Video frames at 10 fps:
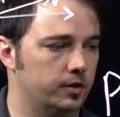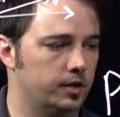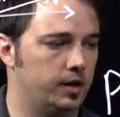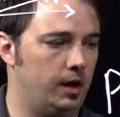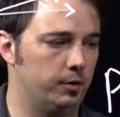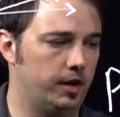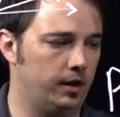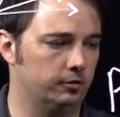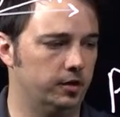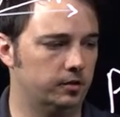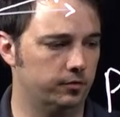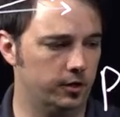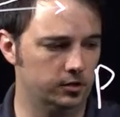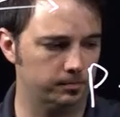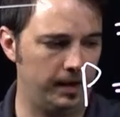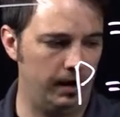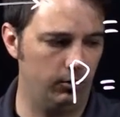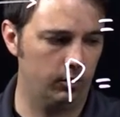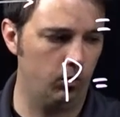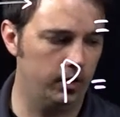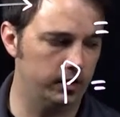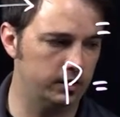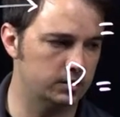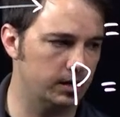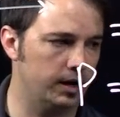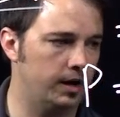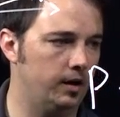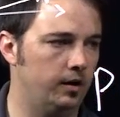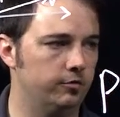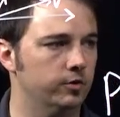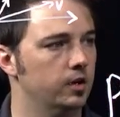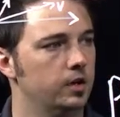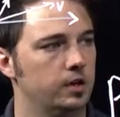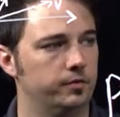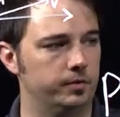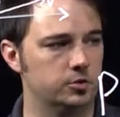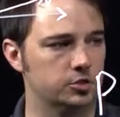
again, how we calculate the various power quantities that I have. If I'm